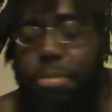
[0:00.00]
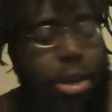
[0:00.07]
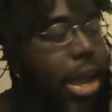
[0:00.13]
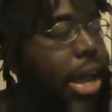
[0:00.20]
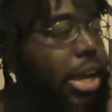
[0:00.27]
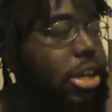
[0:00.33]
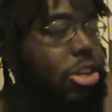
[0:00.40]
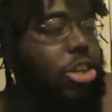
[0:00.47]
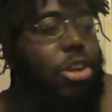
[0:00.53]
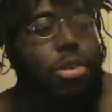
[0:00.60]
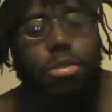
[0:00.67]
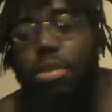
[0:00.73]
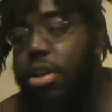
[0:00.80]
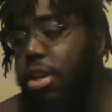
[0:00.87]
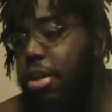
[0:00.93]
But I
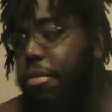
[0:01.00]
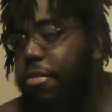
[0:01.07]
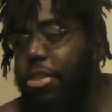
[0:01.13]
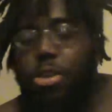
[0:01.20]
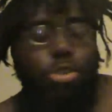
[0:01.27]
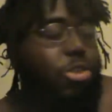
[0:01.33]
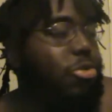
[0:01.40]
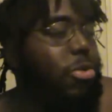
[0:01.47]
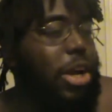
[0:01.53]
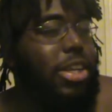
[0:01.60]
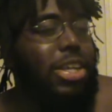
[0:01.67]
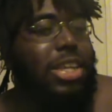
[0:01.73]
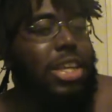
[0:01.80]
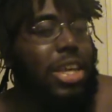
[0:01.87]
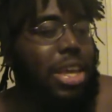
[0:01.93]
also, for those
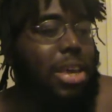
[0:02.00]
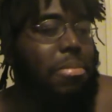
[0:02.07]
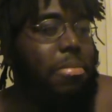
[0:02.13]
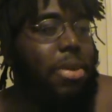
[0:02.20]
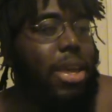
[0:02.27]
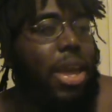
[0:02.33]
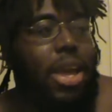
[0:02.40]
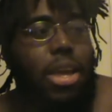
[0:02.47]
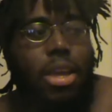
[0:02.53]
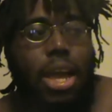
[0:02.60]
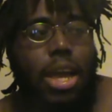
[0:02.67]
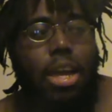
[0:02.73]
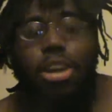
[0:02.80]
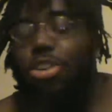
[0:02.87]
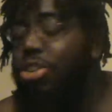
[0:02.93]
watching the NBA,
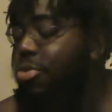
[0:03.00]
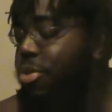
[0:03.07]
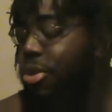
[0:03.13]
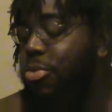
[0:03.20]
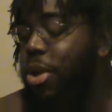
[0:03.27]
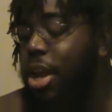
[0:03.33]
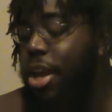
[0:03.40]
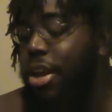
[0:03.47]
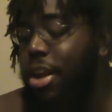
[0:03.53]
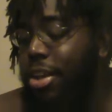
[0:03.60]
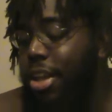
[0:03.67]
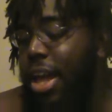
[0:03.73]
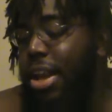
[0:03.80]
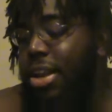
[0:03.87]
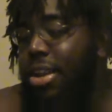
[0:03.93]
I also want to weigh in
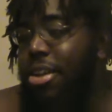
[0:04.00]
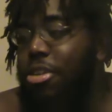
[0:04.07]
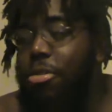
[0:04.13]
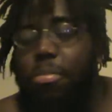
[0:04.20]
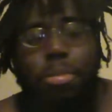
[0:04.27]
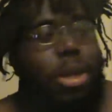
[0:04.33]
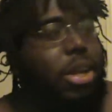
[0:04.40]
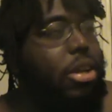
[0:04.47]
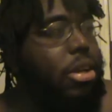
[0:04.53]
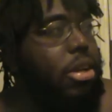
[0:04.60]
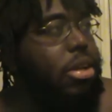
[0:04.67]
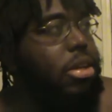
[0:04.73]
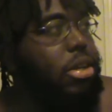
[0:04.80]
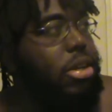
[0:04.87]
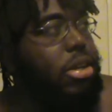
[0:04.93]
on that a little bit.
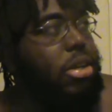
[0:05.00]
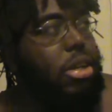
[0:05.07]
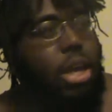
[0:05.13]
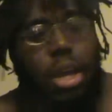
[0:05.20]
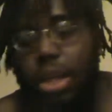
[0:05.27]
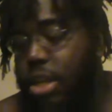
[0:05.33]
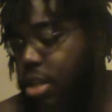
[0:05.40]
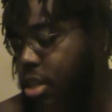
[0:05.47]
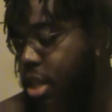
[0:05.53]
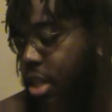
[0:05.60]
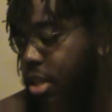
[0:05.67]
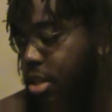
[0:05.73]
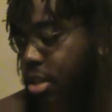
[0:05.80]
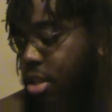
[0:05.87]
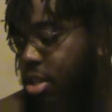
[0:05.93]

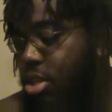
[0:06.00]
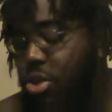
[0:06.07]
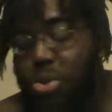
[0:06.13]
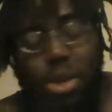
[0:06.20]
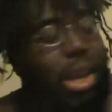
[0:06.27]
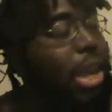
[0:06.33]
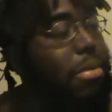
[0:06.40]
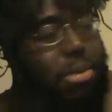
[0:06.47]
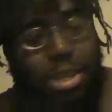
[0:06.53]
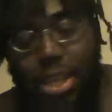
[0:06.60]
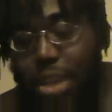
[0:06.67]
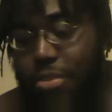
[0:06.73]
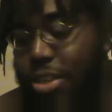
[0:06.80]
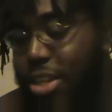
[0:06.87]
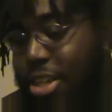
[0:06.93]
2 Game
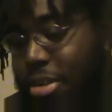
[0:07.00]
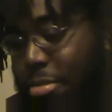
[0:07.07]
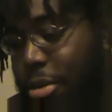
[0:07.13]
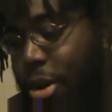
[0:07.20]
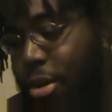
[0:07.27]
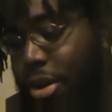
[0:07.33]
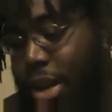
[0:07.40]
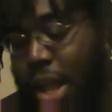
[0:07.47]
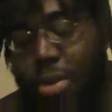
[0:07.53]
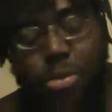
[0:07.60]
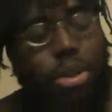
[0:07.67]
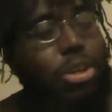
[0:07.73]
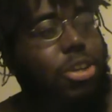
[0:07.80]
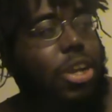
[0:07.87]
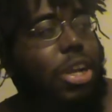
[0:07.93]
7s tomorrow, and I
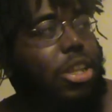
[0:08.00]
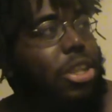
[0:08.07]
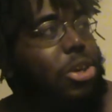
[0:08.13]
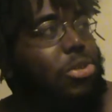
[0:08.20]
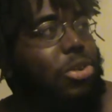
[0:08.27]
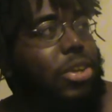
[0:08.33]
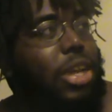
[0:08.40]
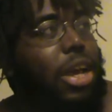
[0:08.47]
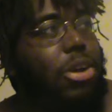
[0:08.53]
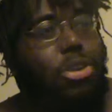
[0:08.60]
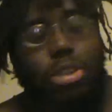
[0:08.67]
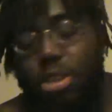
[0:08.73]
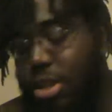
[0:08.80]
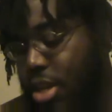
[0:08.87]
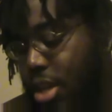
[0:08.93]
will check those
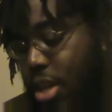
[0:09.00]
out.